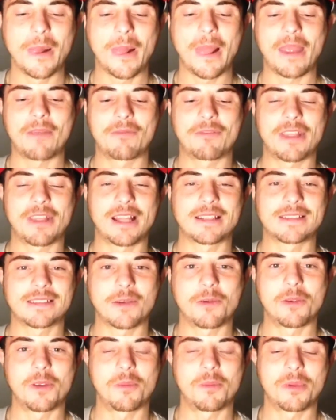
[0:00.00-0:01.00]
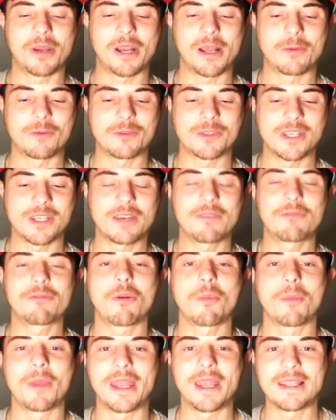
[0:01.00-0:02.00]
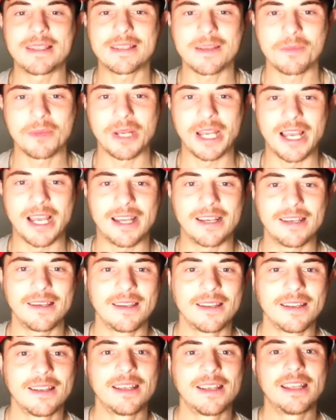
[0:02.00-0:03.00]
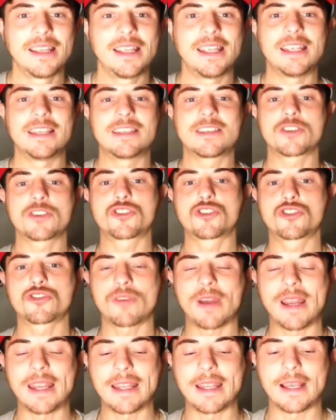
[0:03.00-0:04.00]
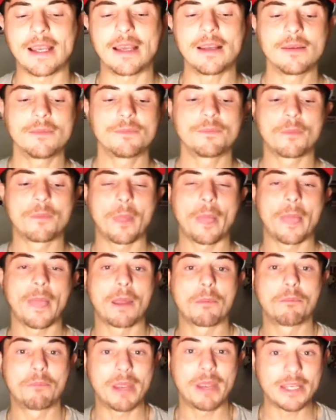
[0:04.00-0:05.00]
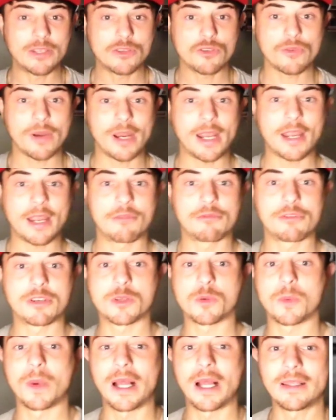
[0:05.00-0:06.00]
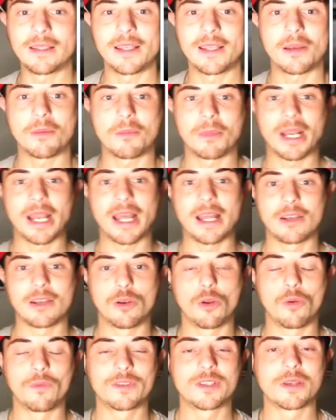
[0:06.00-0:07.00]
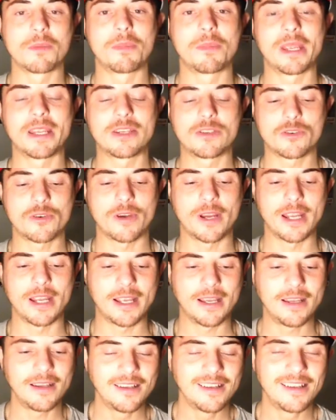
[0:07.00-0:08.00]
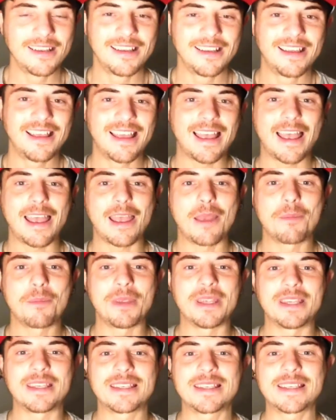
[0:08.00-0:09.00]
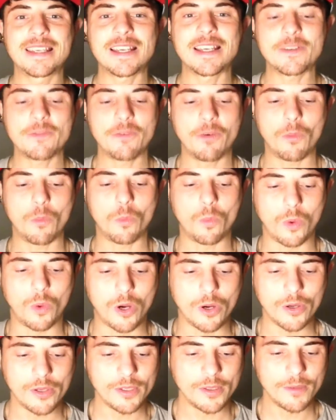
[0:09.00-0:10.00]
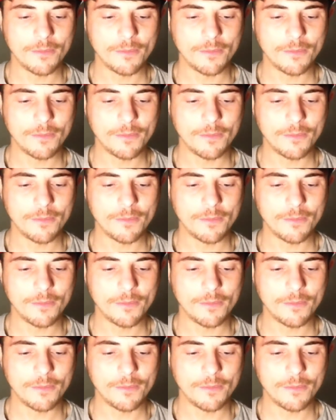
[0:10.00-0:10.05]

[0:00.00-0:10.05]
if that's how you pronounce it, from Inter Milan. He's a striker. Big striker as well. Inter Milan loves a big striker. He's 6'1".